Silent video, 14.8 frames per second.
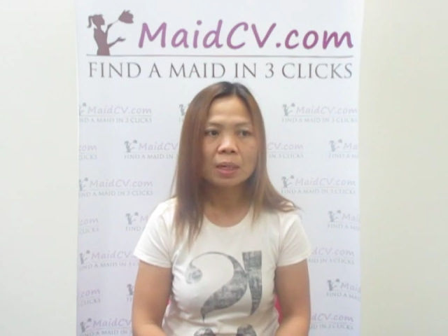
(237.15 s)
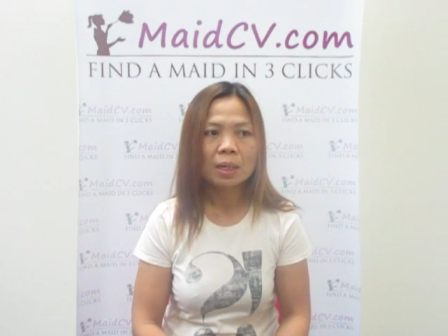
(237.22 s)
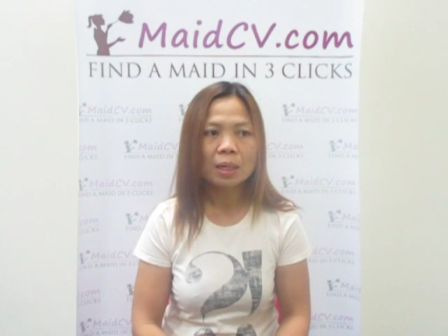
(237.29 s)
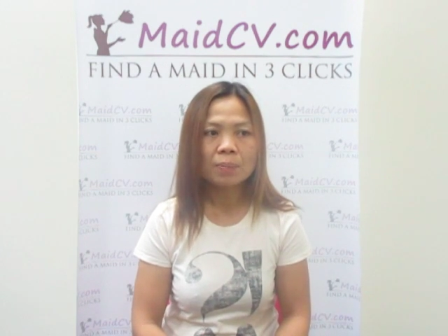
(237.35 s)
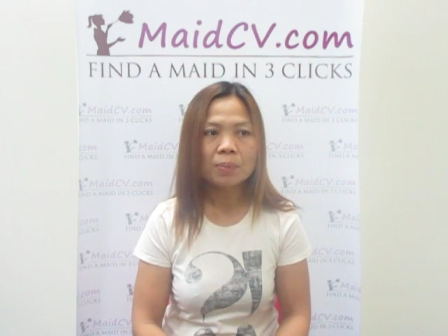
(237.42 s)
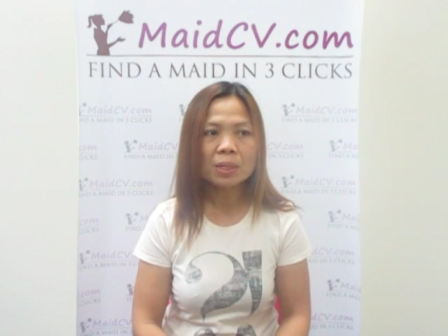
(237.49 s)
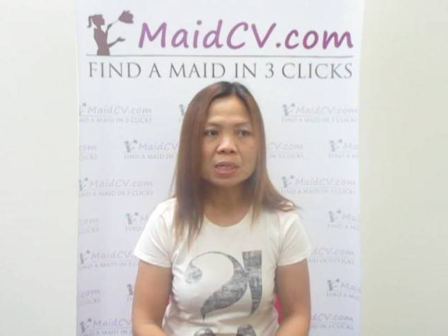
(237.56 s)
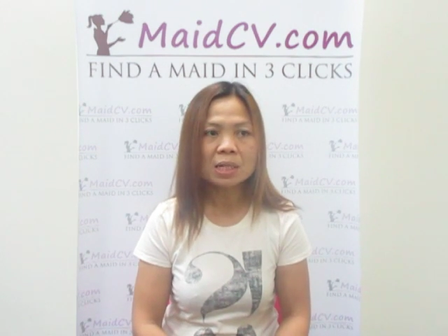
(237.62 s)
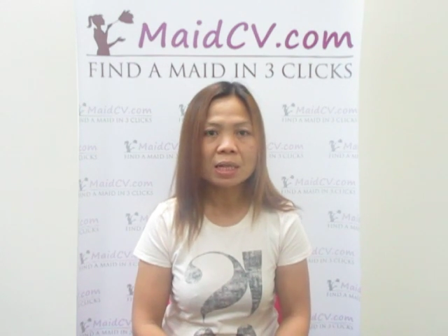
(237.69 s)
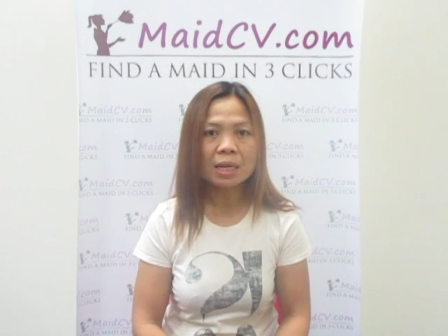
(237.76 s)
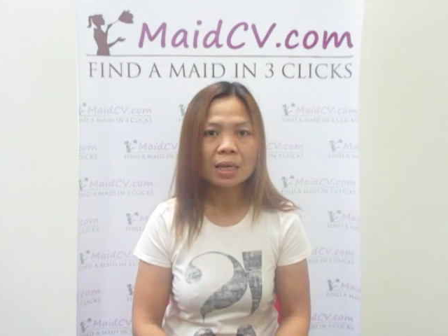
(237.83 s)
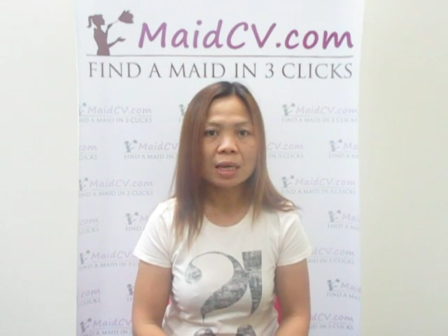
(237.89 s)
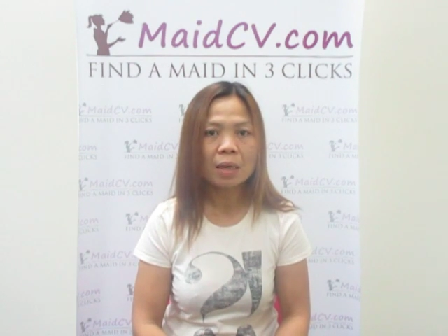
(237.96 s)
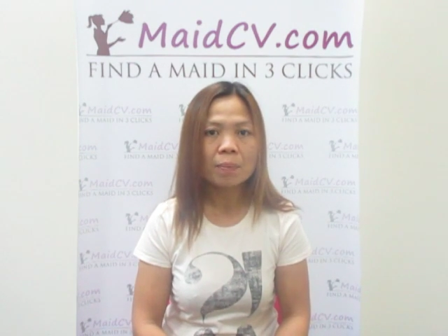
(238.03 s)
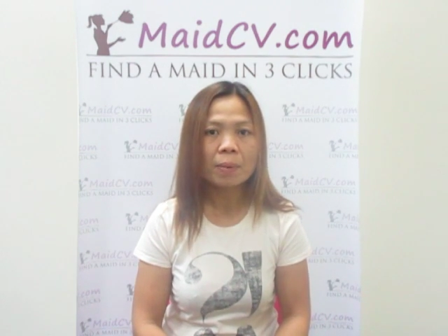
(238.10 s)
If it's
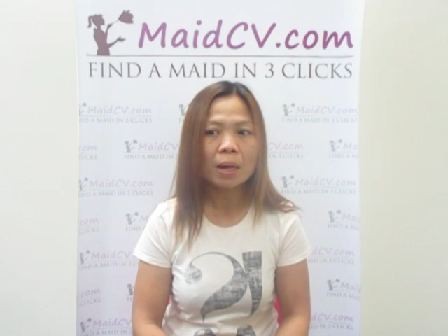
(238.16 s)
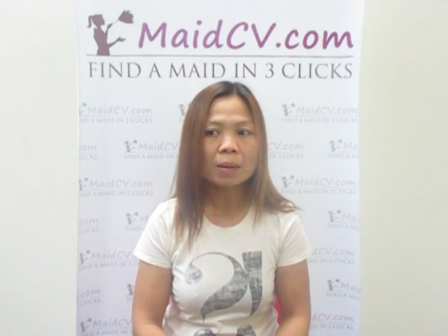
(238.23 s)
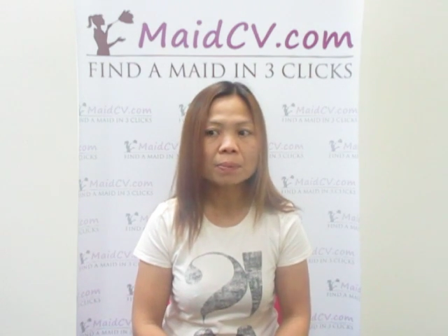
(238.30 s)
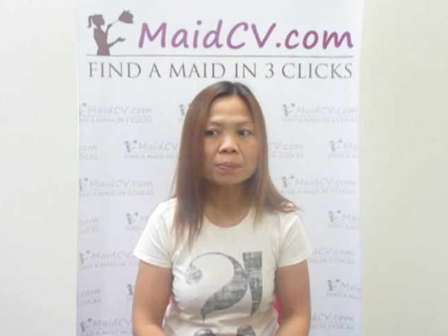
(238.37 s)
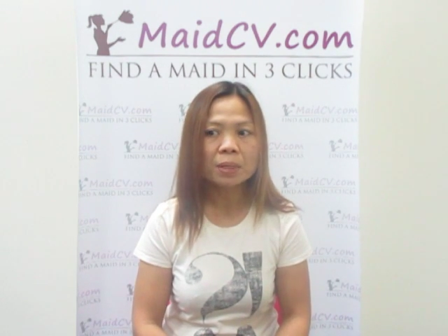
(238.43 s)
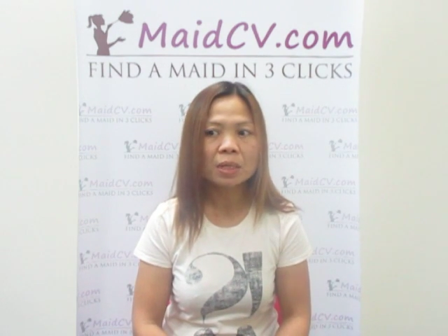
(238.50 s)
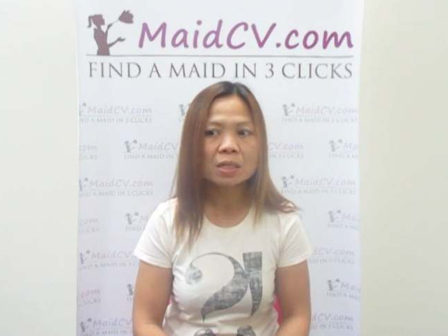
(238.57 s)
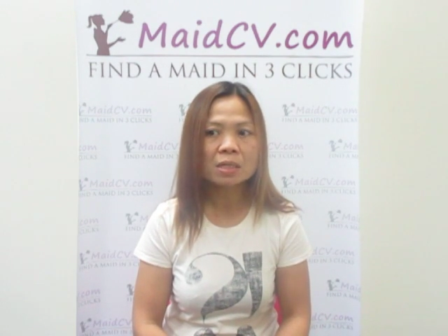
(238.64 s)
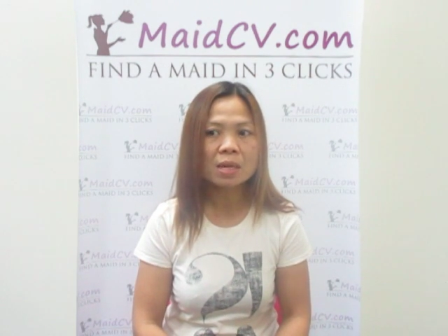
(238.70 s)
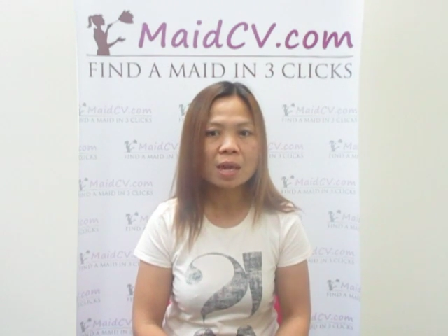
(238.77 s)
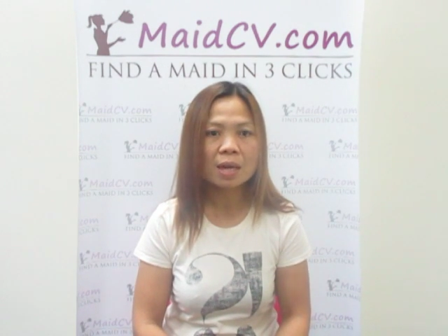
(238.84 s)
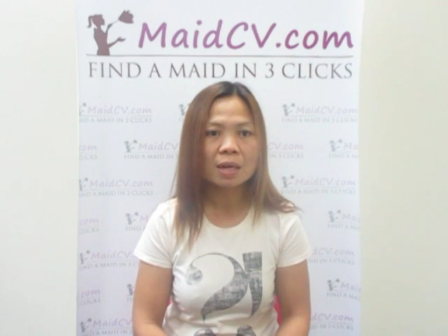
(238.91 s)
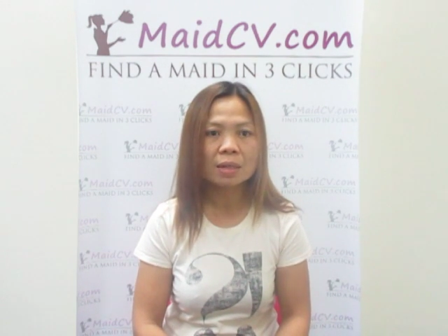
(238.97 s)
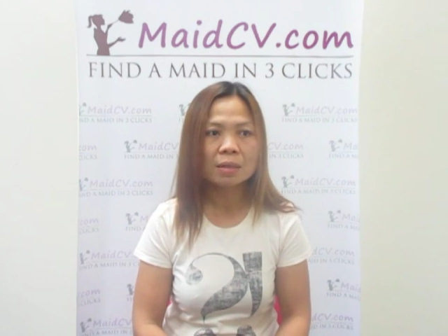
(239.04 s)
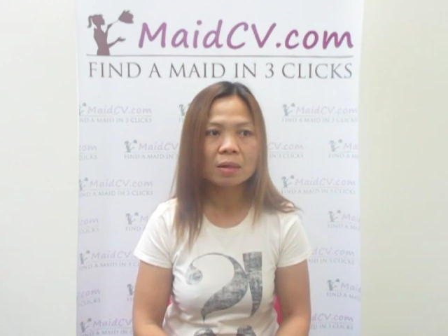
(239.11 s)
like he bumped his
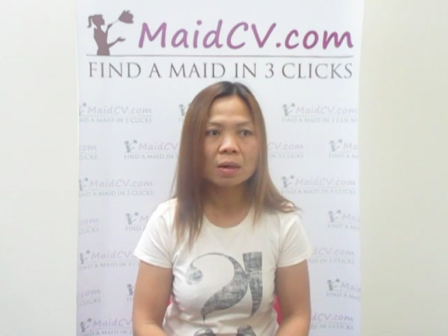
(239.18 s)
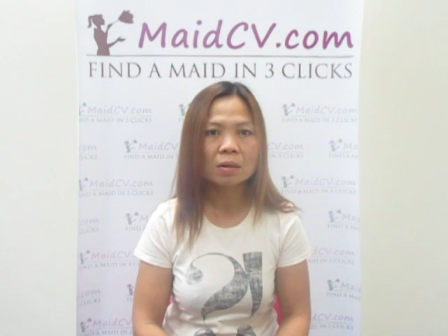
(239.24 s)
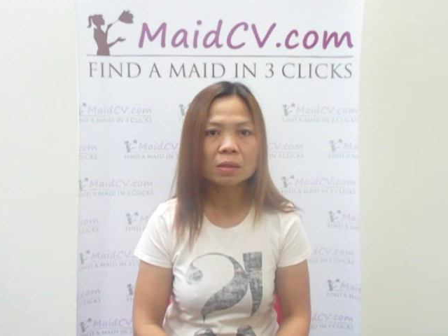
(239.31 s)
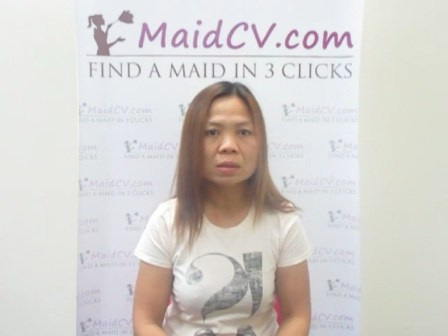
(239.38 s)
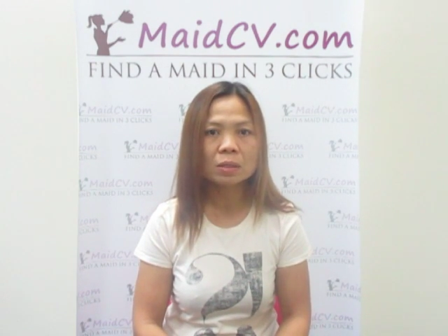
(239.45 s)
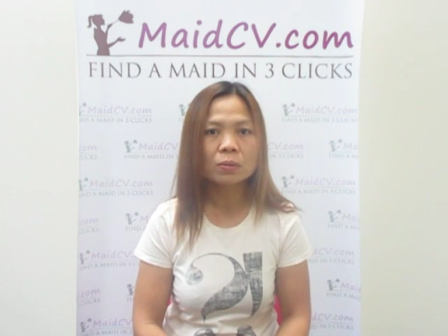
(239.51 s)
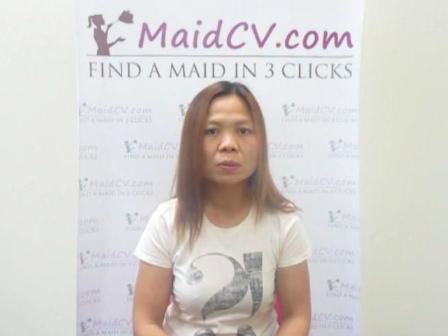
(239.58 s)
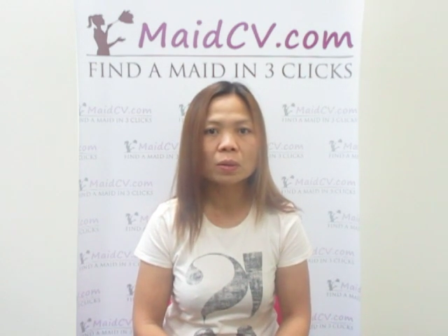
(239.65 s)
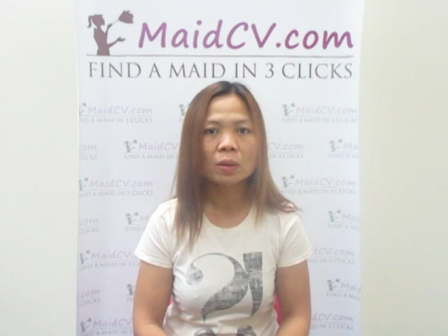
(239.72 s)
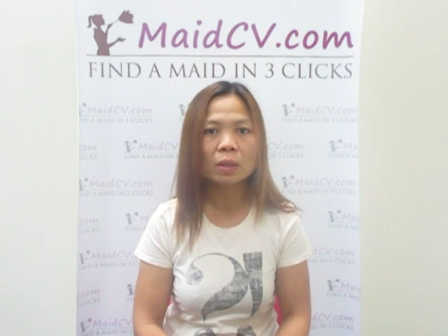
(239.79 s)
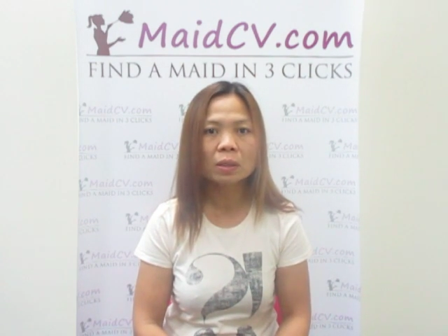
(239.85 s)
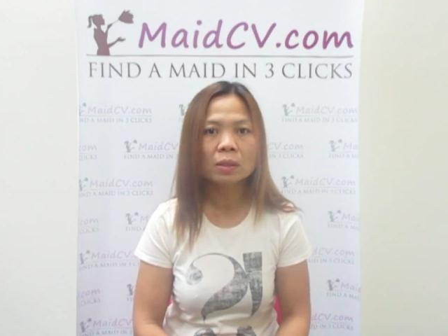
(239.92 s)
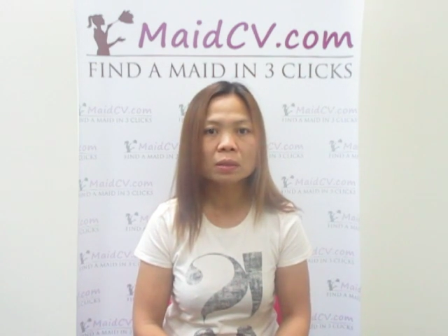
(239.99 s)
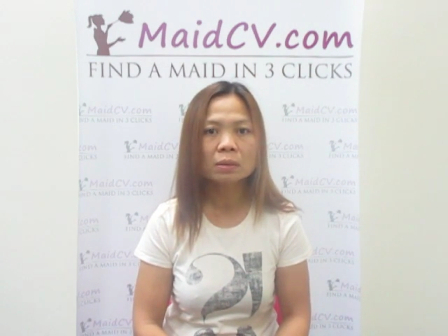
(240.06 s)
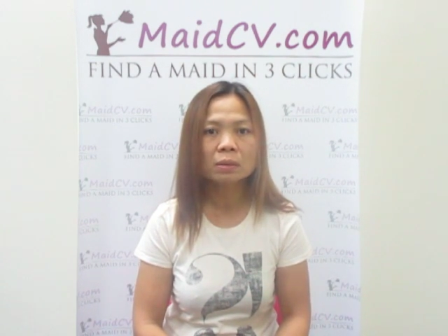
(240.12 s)
head on the wall